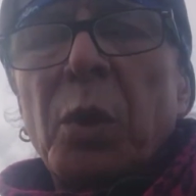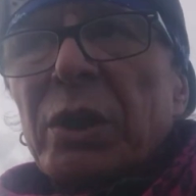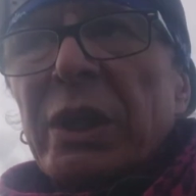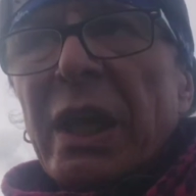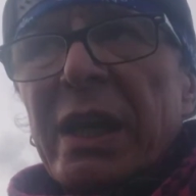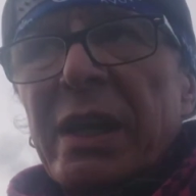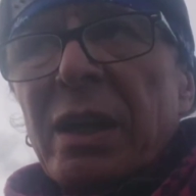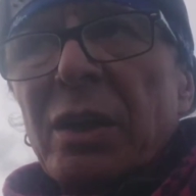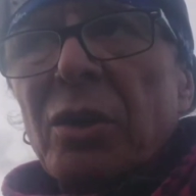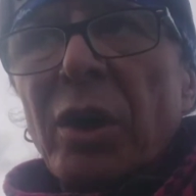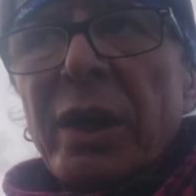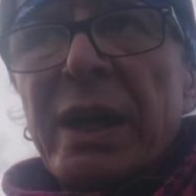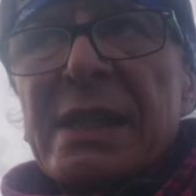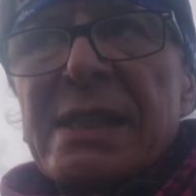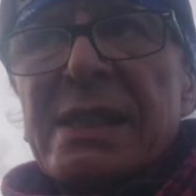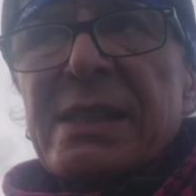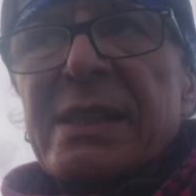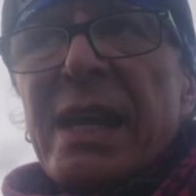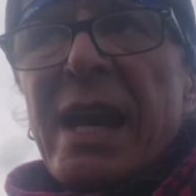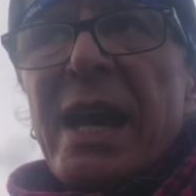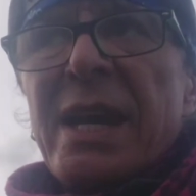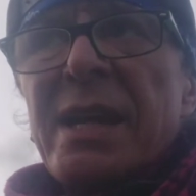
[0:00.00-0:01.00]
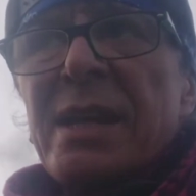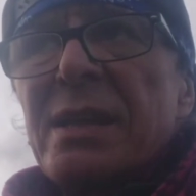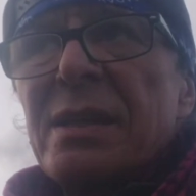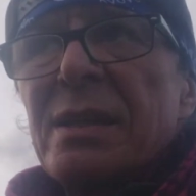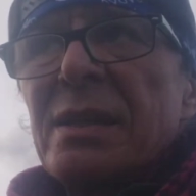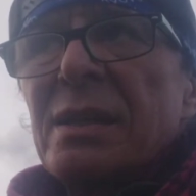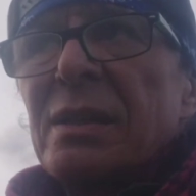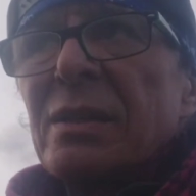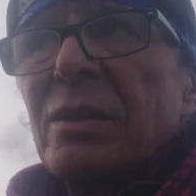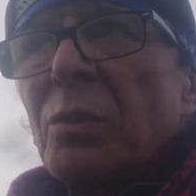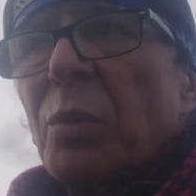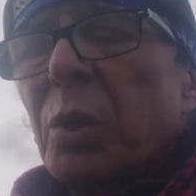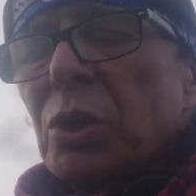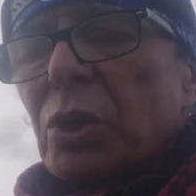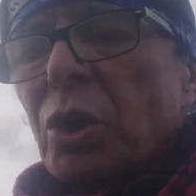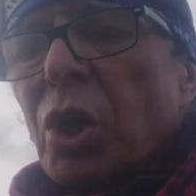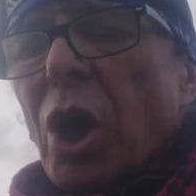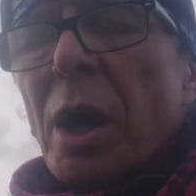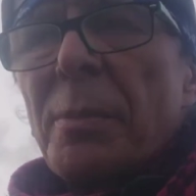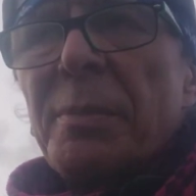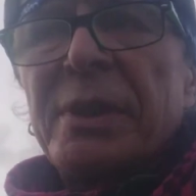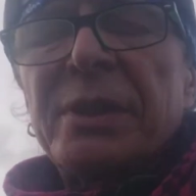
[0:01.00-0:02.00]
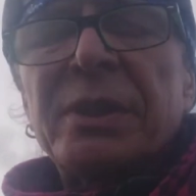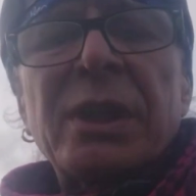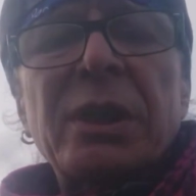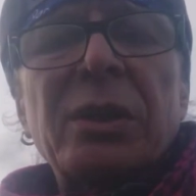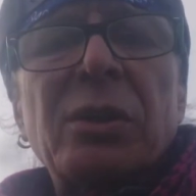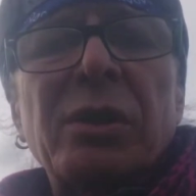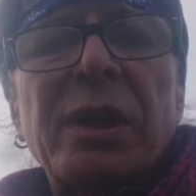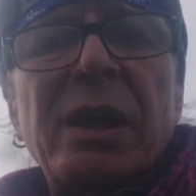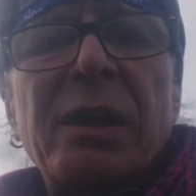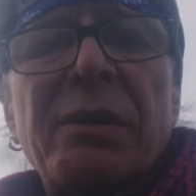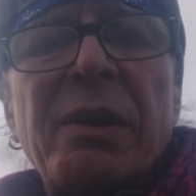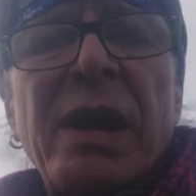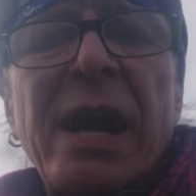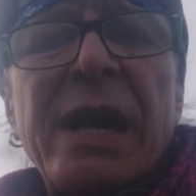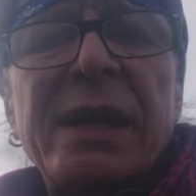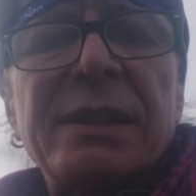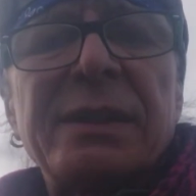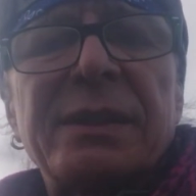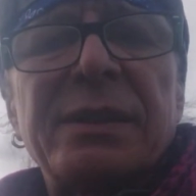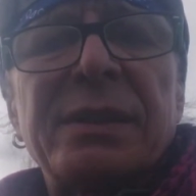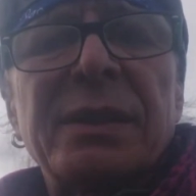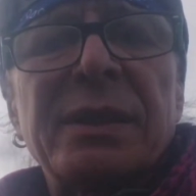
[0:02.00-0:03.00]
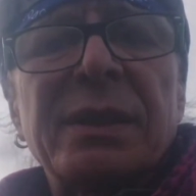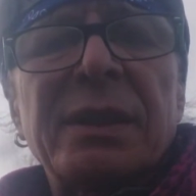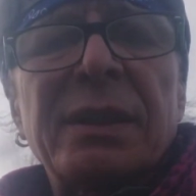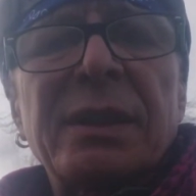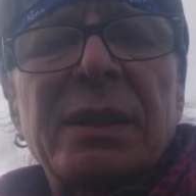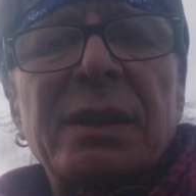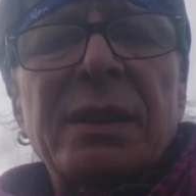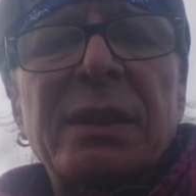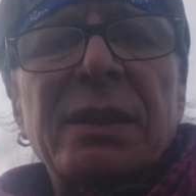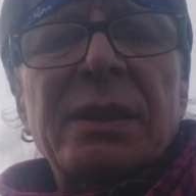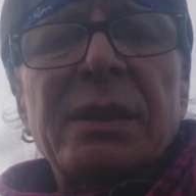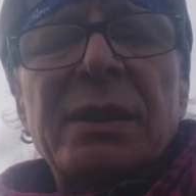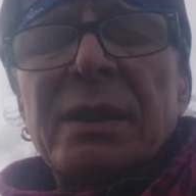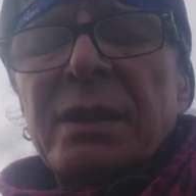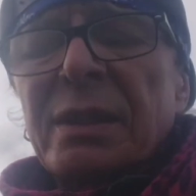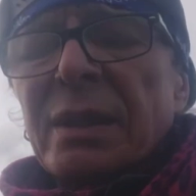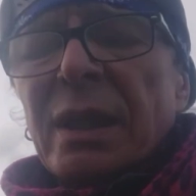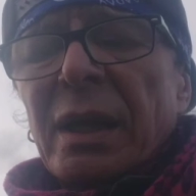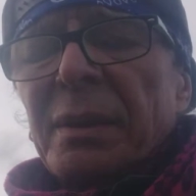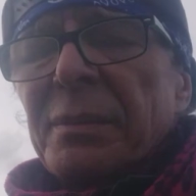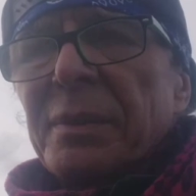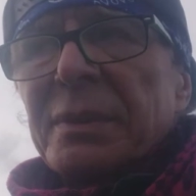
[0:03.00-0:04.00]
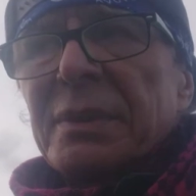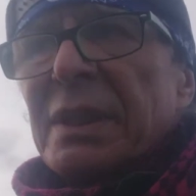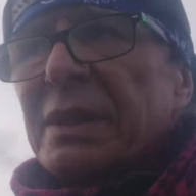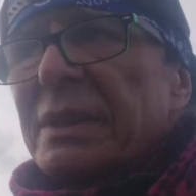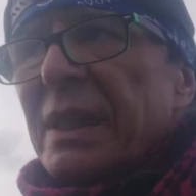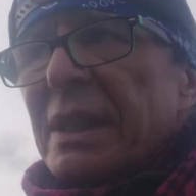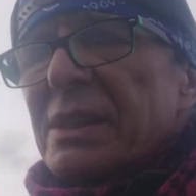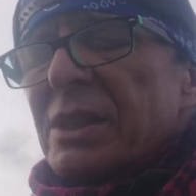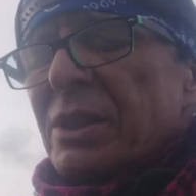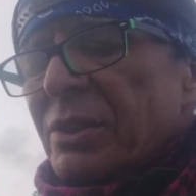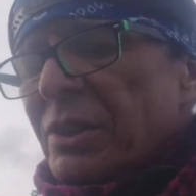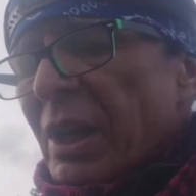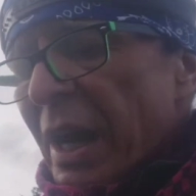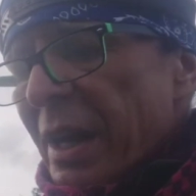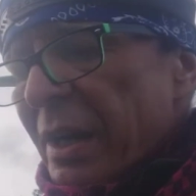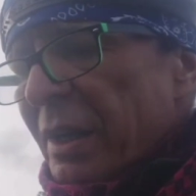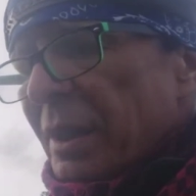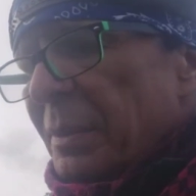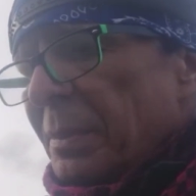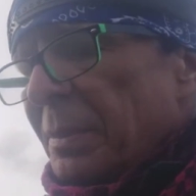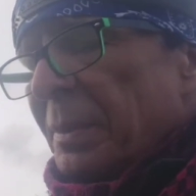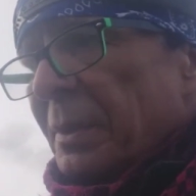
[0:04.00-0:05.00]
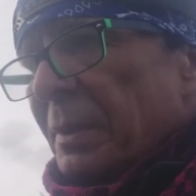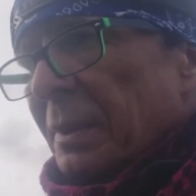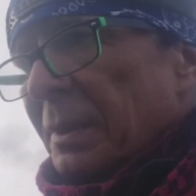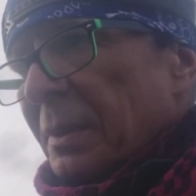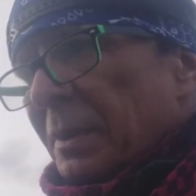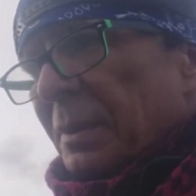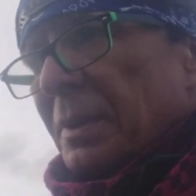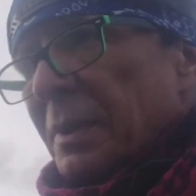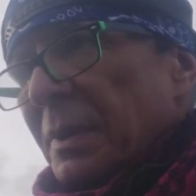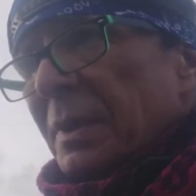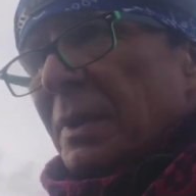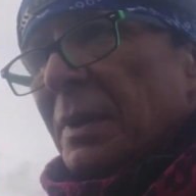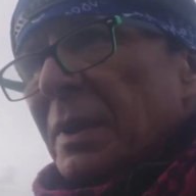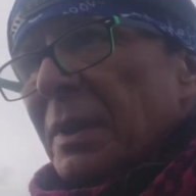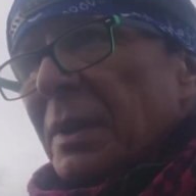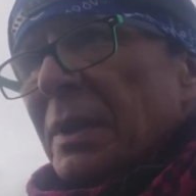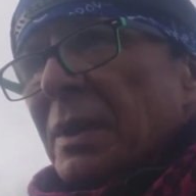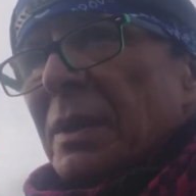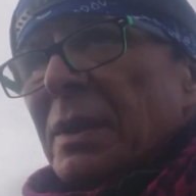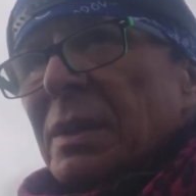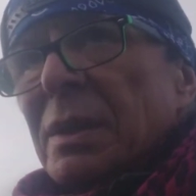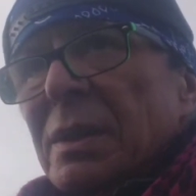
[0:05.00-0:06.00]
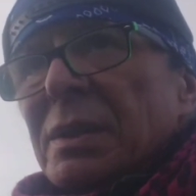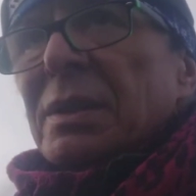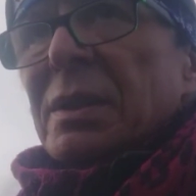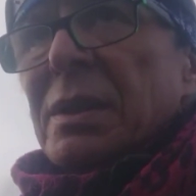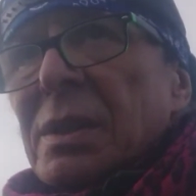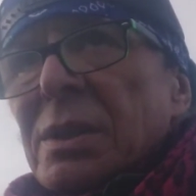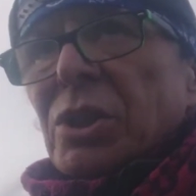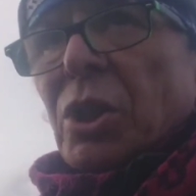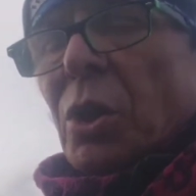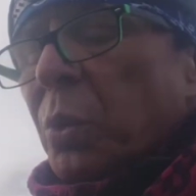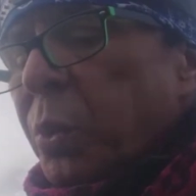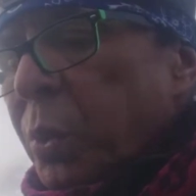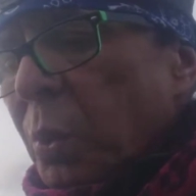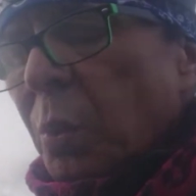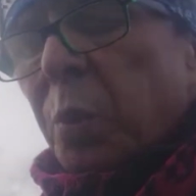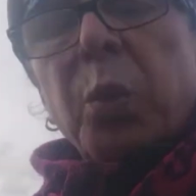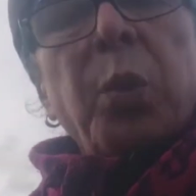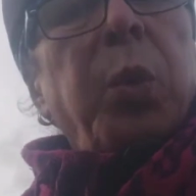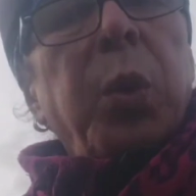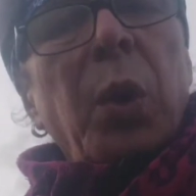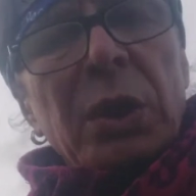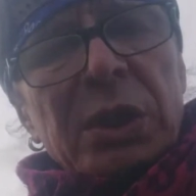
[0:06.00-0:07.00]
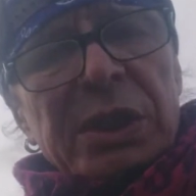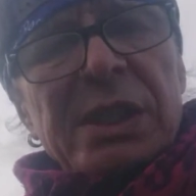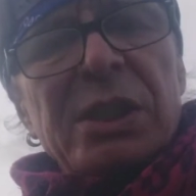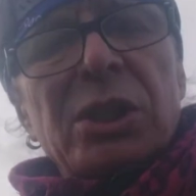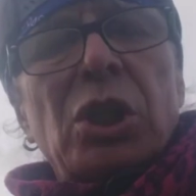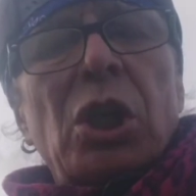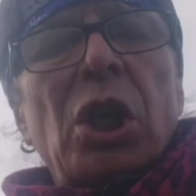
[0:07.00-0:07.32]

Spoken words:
they're going to say, what comment they're going to write. That's terrible. So what is